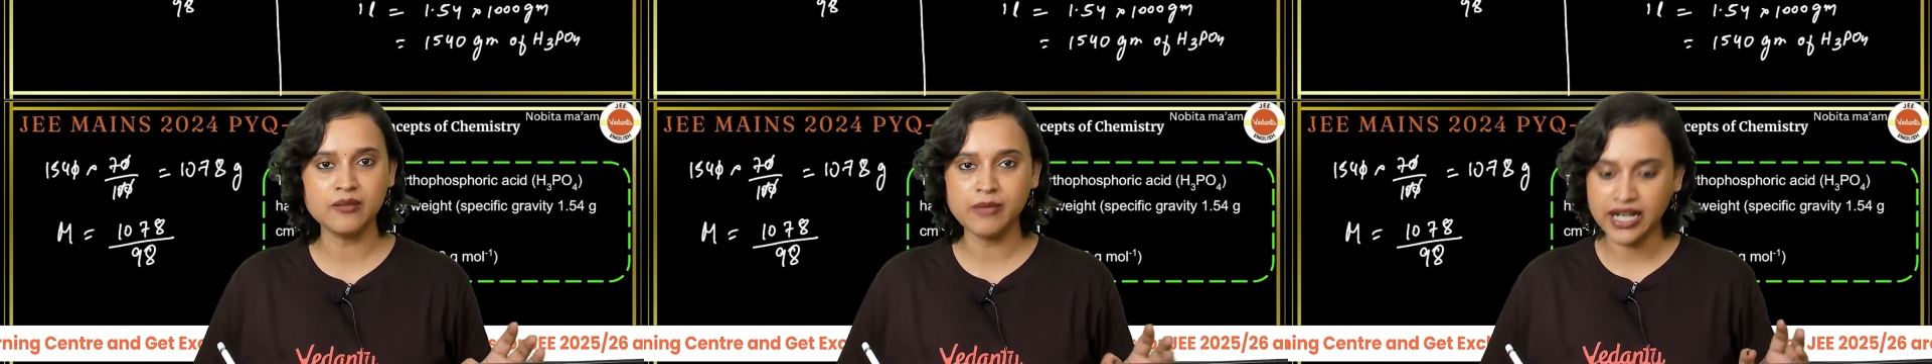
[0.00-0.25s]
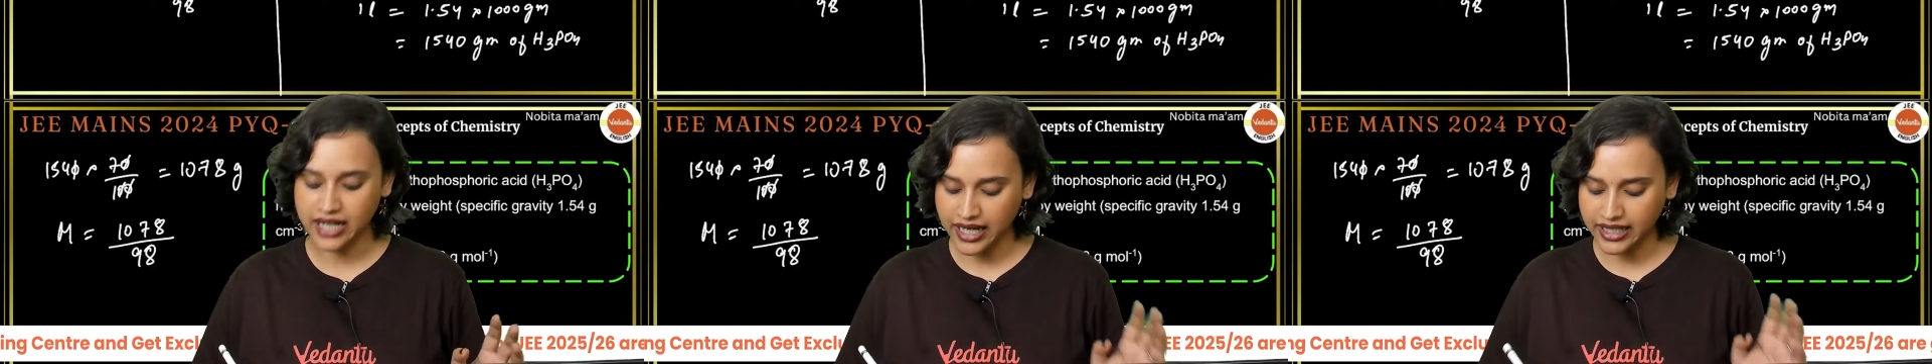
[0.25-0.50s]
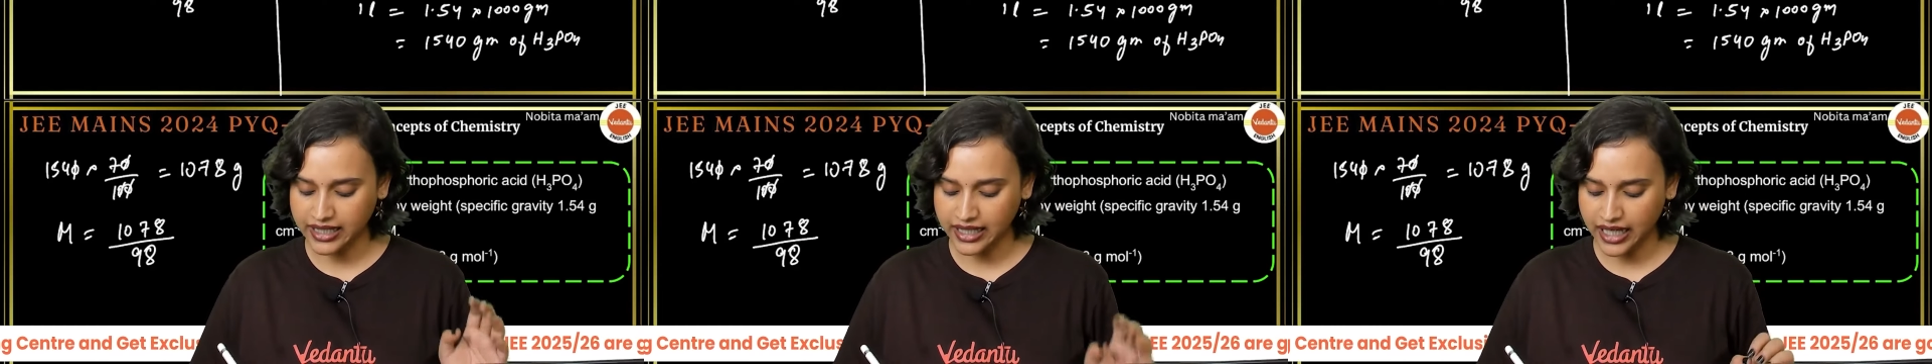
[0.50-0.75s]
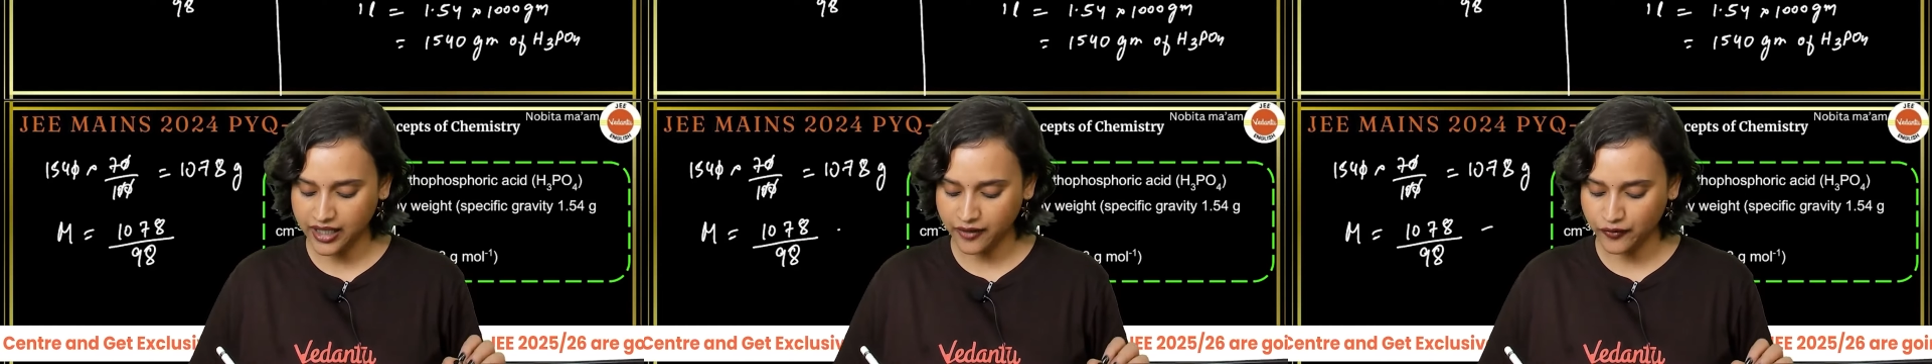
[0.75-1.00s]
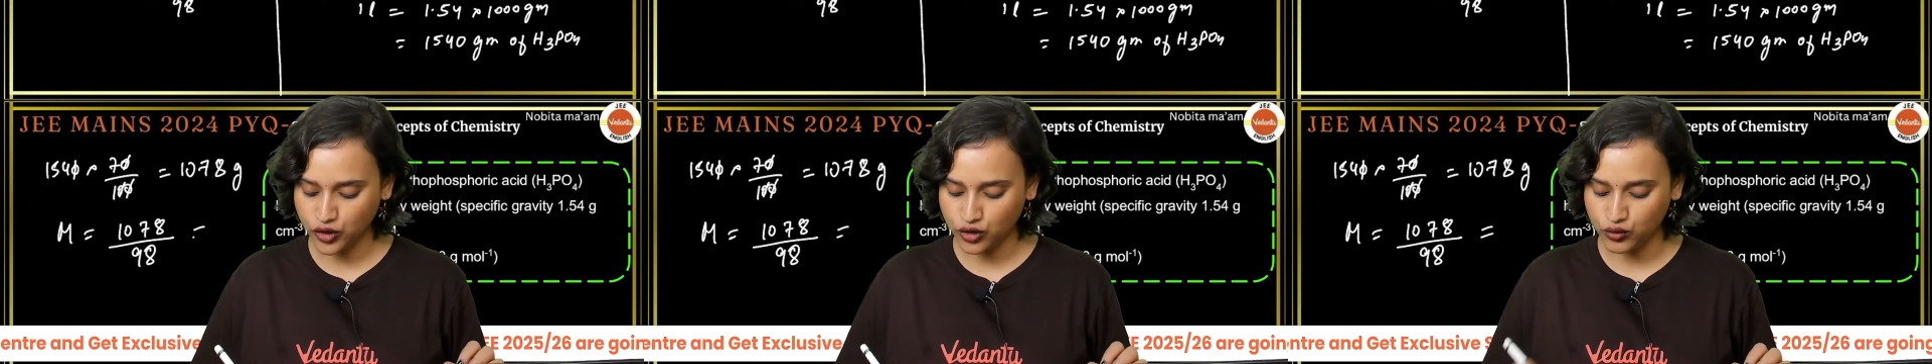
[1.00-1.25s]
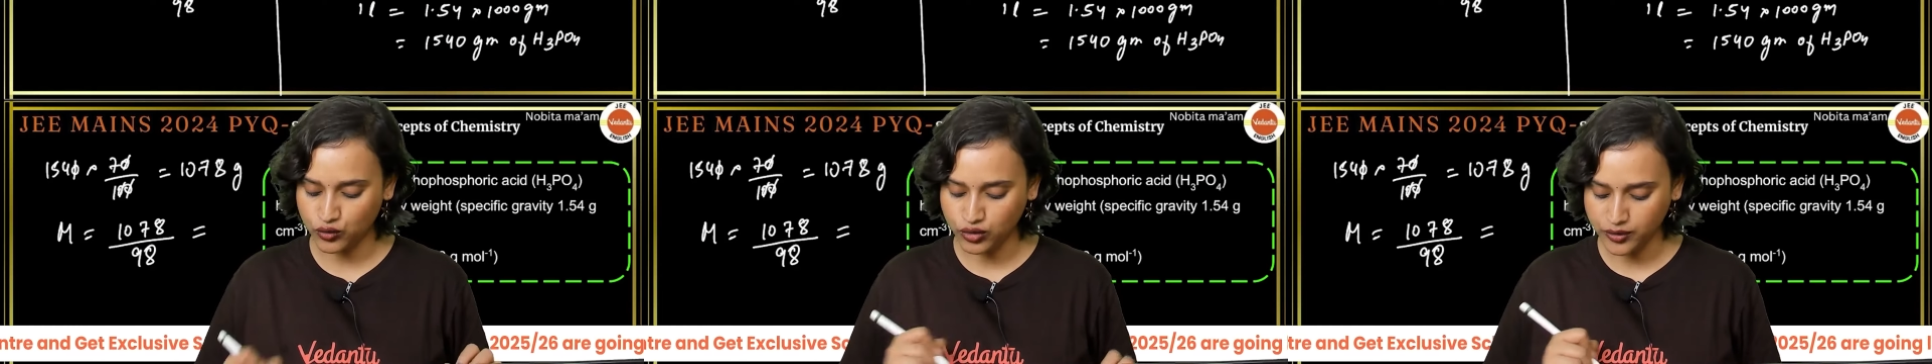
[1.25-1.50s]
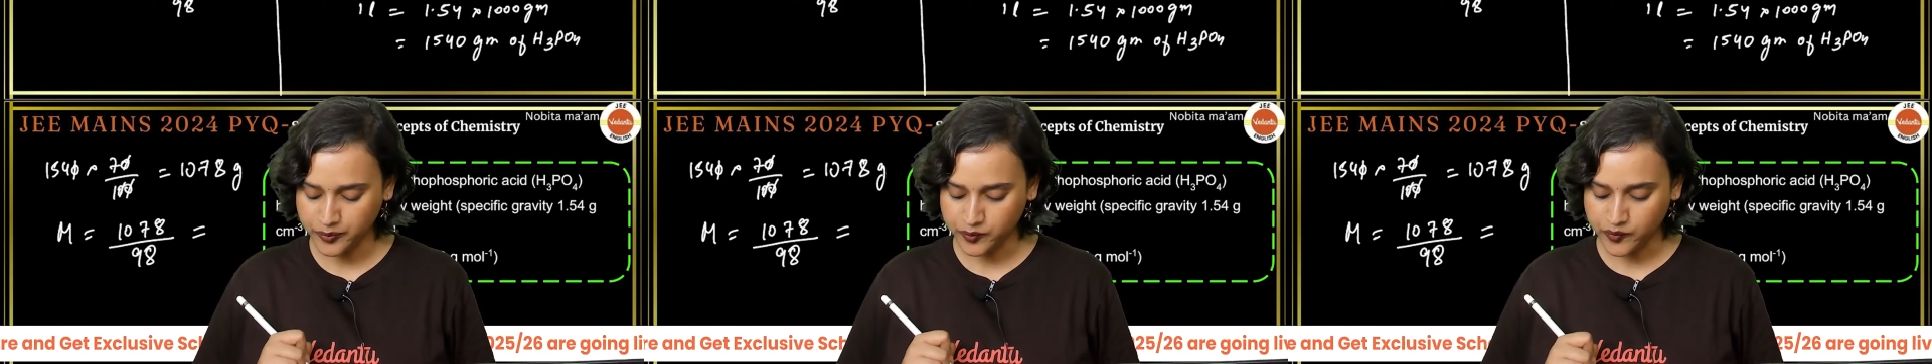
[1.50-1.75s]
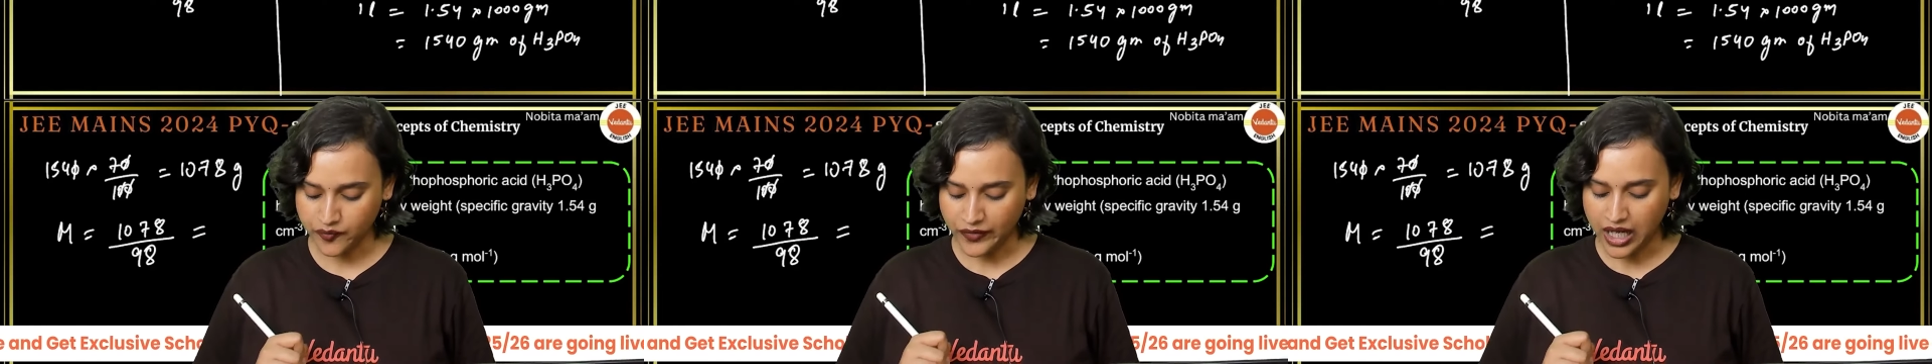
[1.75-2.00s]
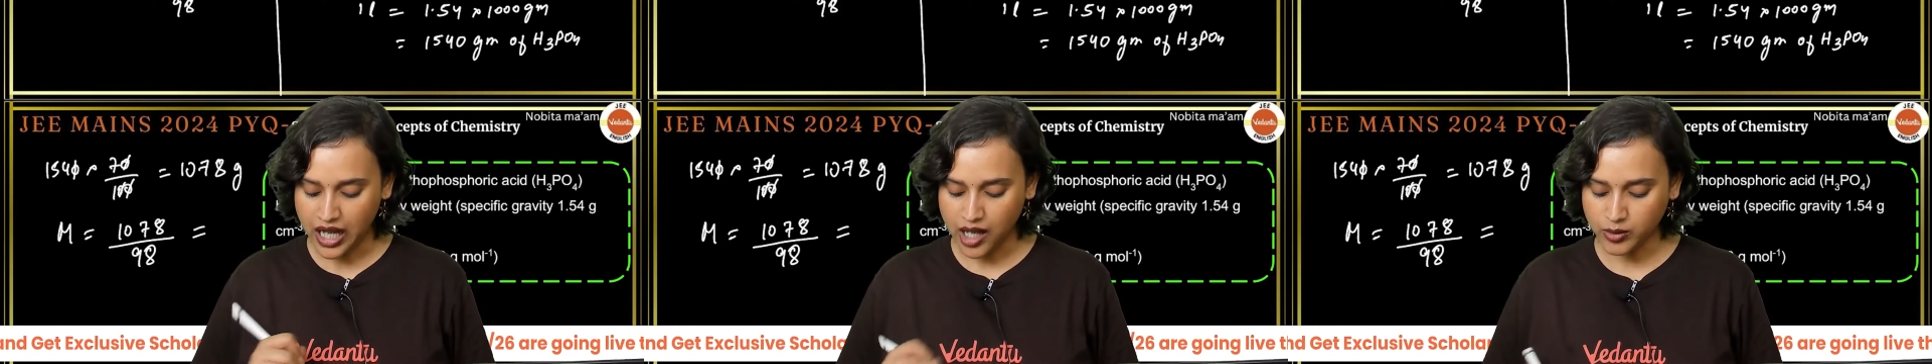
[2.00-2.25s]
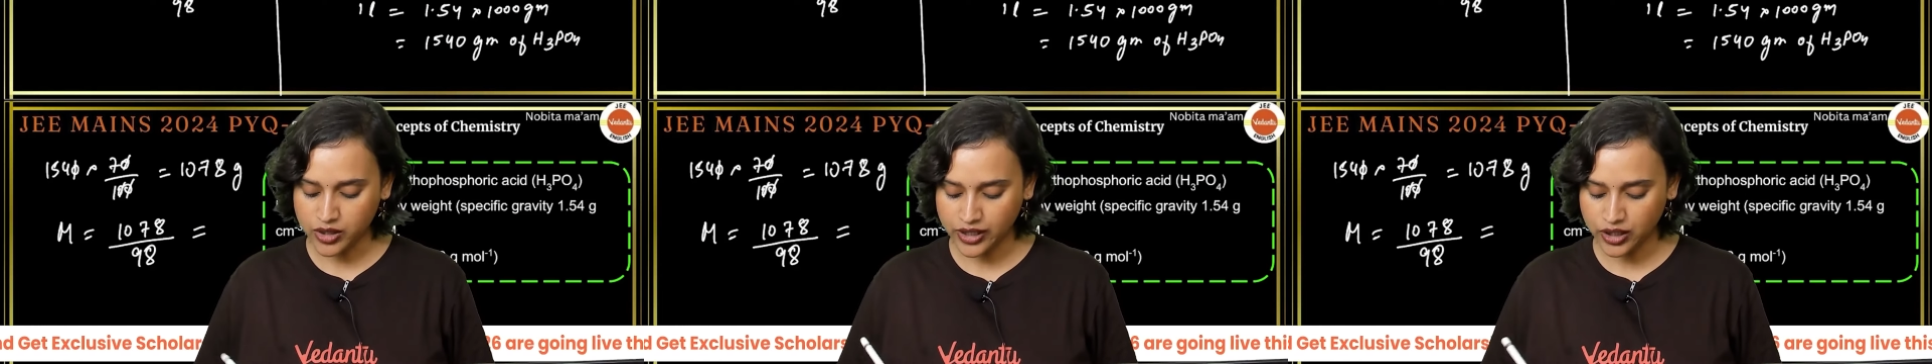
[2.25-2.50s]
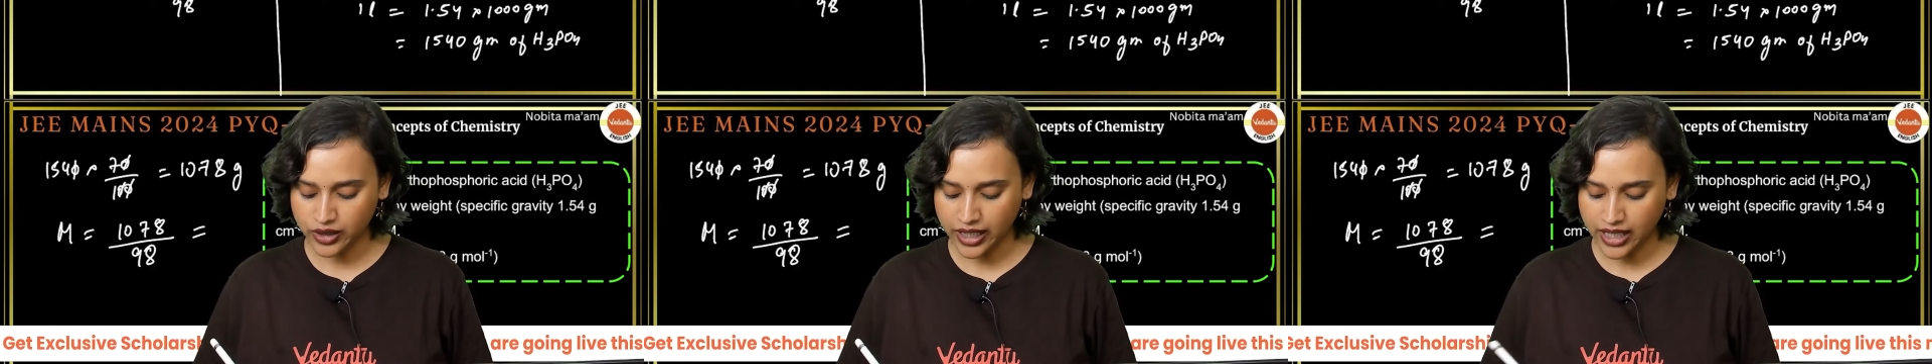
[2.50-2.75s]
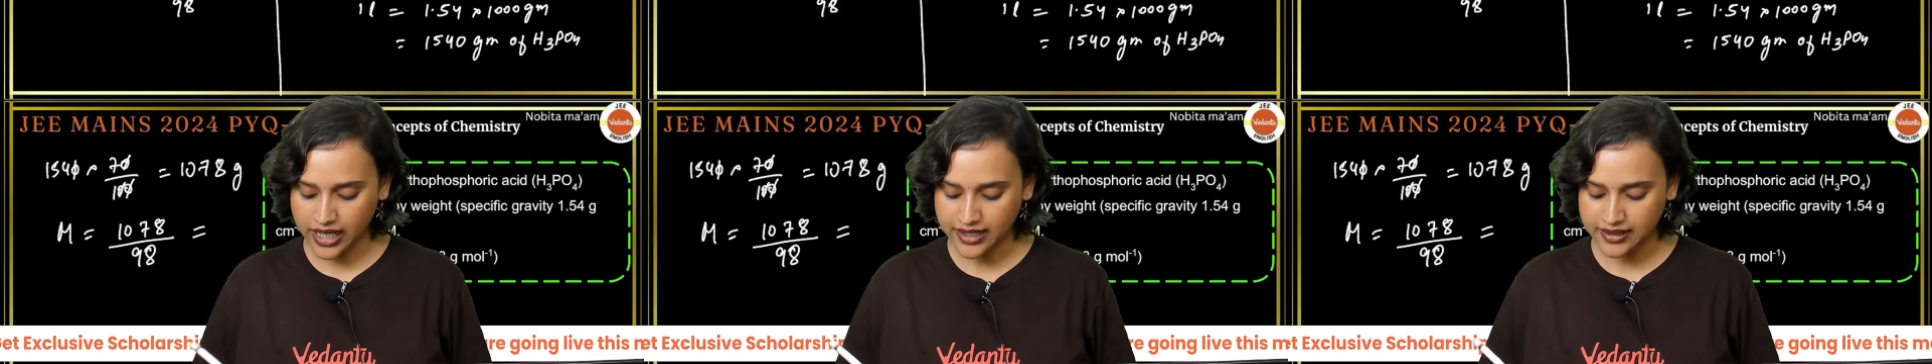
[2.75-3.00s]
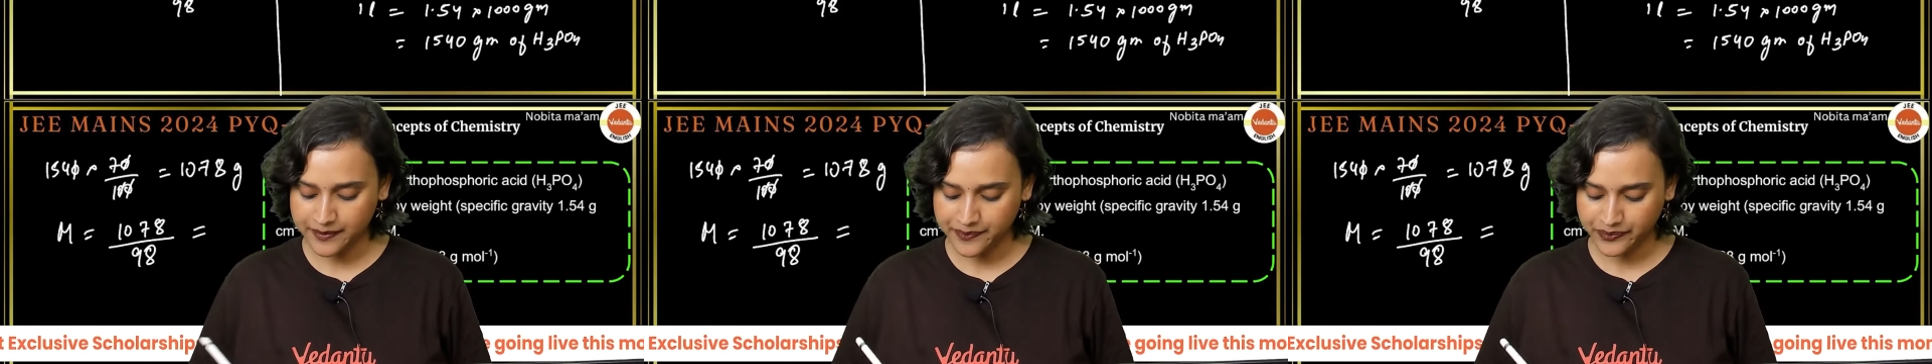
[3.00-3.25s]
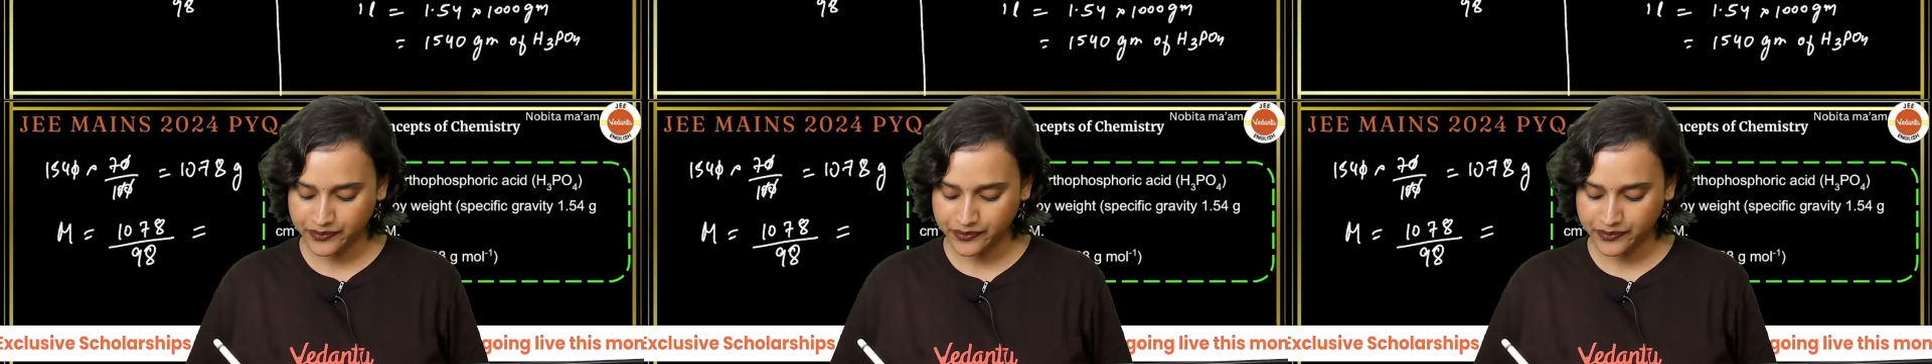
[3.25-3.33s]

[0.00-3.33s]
by 98 if you do, how much will you get guys?